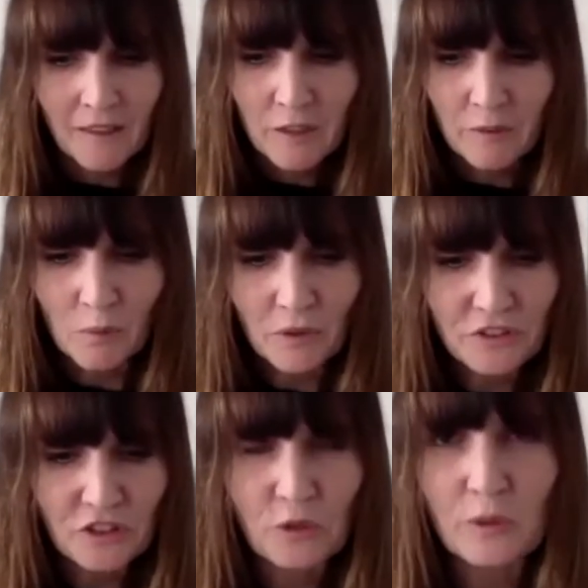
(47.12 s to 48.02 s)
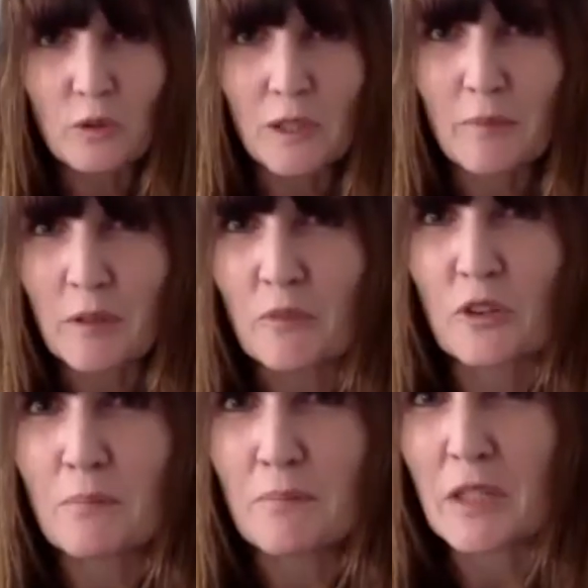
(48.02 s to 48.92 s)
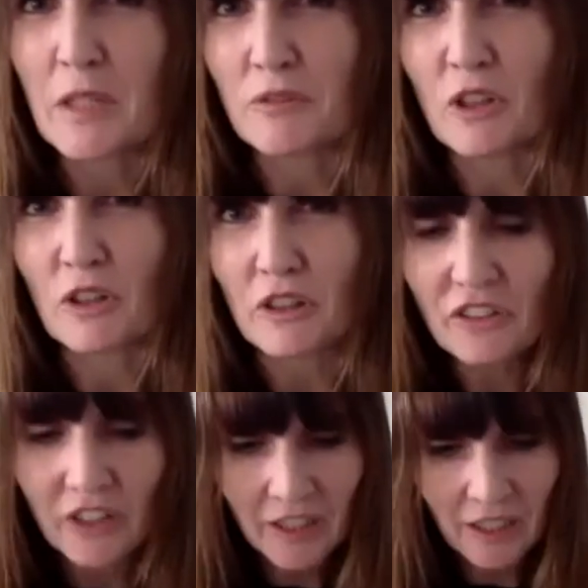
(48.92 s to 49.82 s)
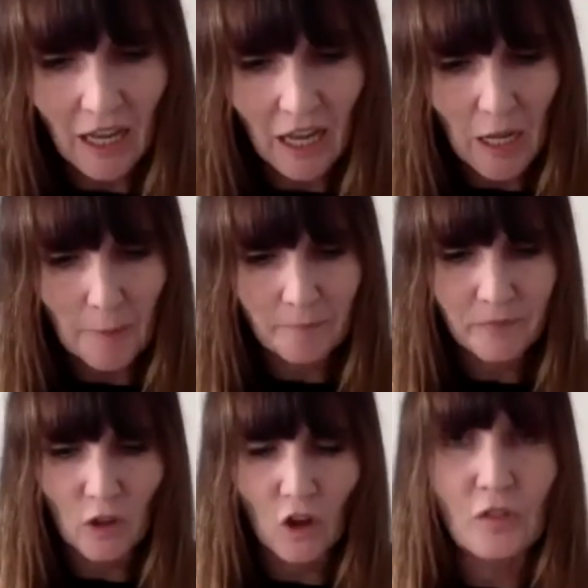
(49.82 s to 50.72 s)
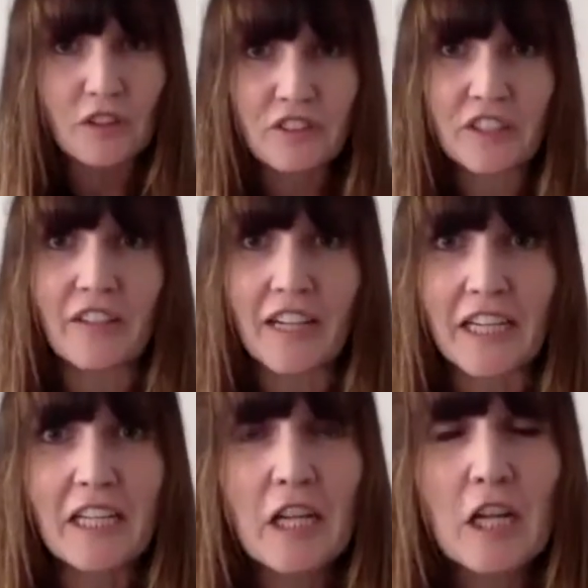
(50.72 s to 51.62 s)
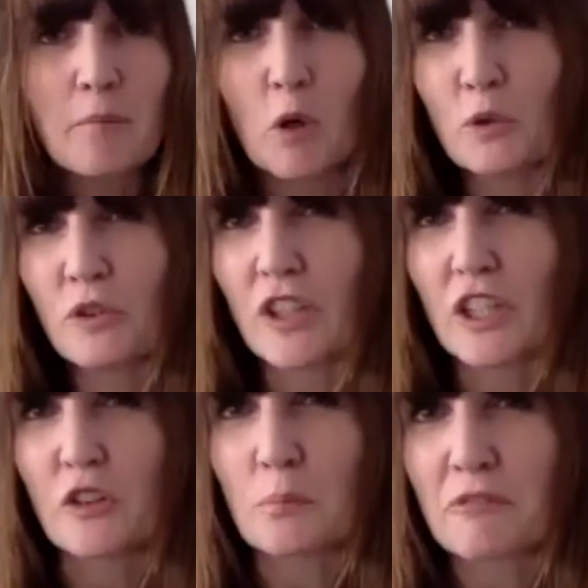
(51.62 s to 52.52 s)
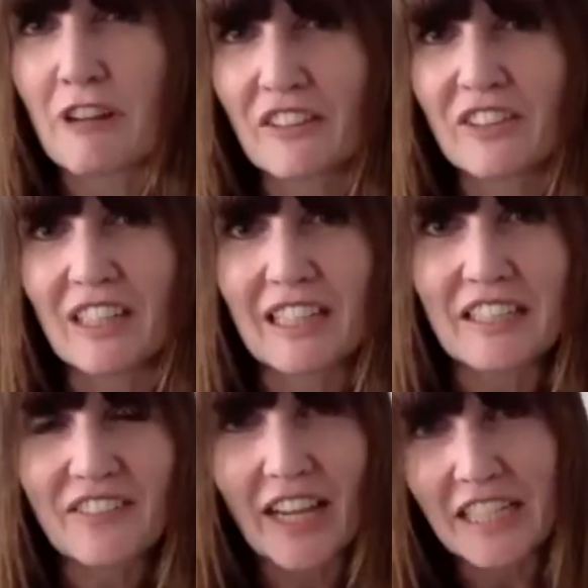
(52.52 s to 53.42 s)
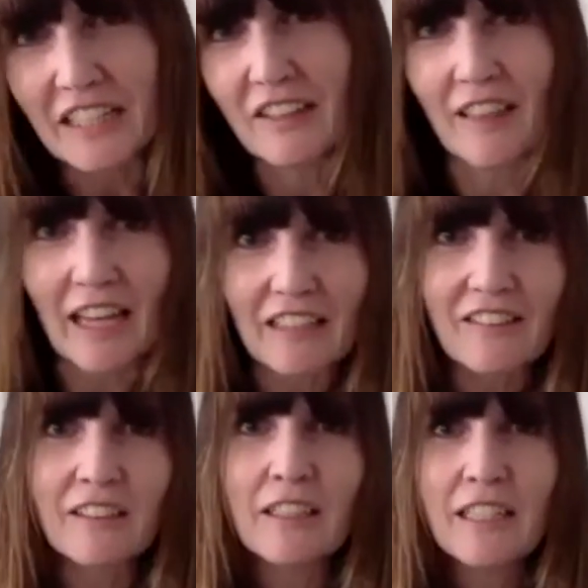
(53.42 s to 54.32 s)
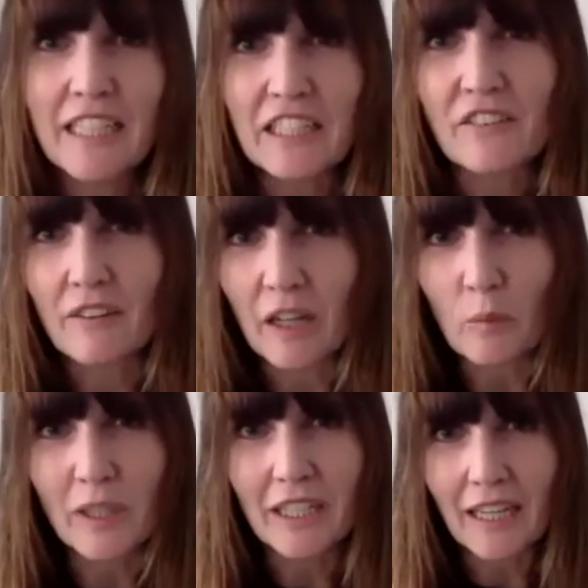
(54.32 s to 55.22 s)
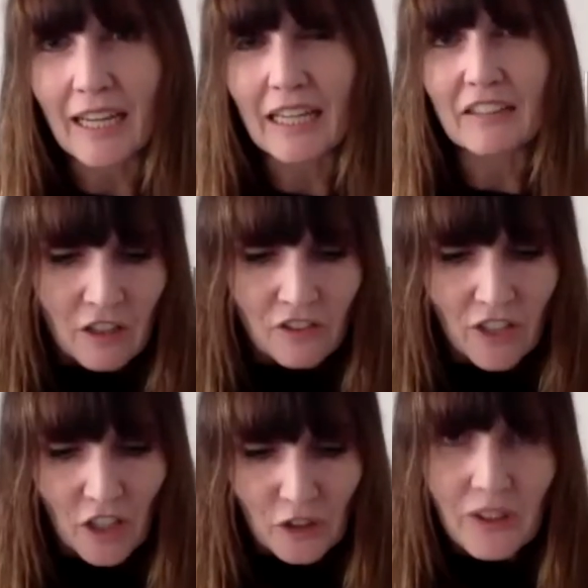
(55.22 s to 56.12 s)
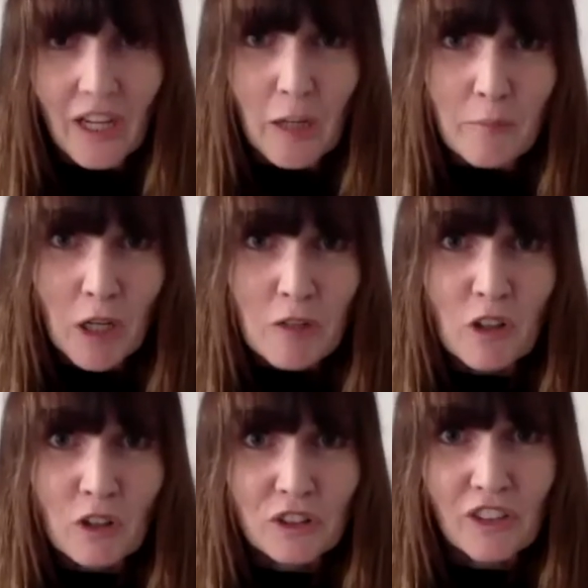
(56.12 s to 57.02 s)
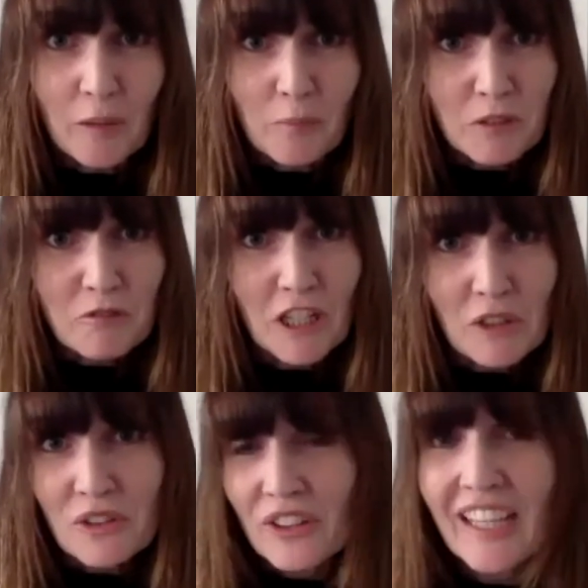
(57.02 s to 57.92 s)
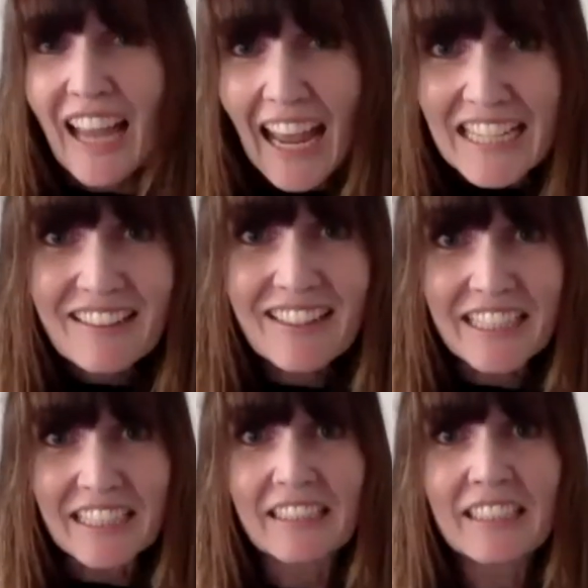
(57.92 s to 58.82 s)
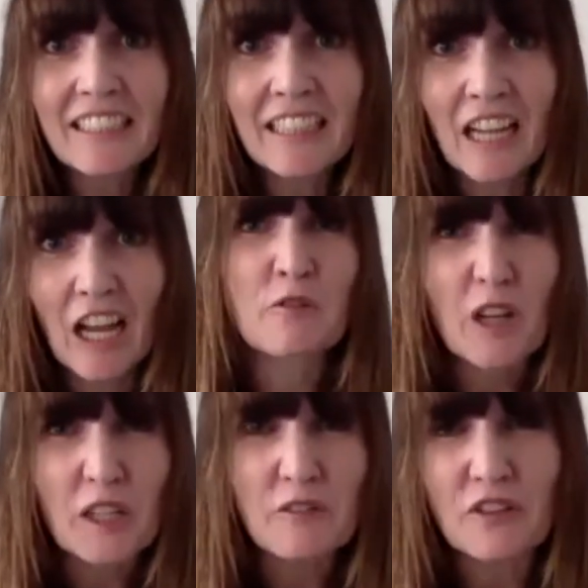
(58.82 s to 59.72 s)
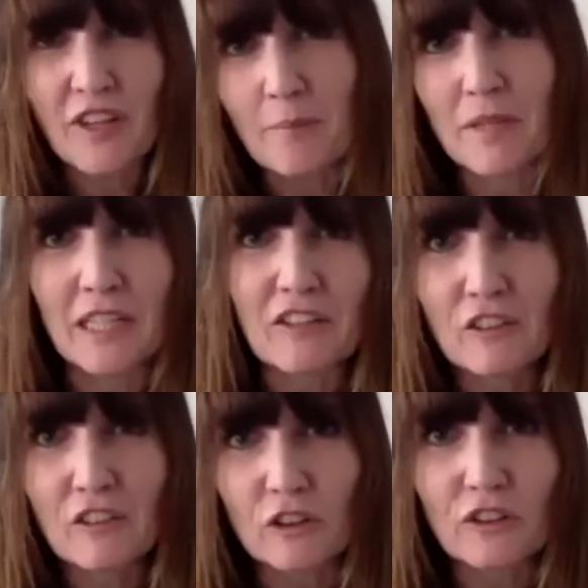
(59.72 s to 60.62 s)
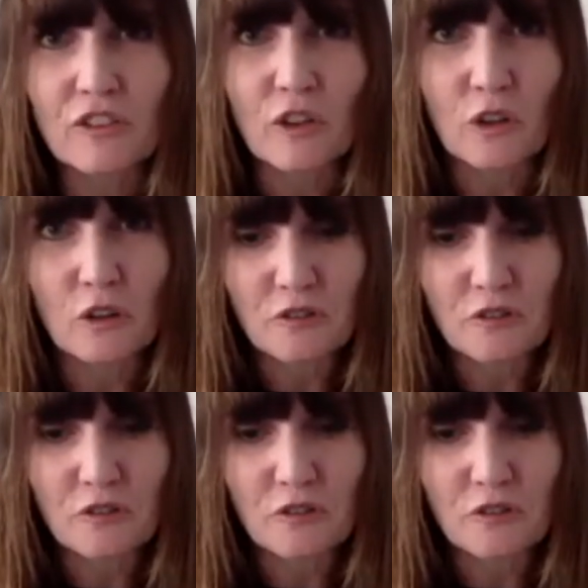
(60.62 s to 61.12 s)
We wanted to equip them to meet with God on the Sunday, but also to practically take that into their week ahead. So over lockdown, we wrote 18 5 to 10 minute slots of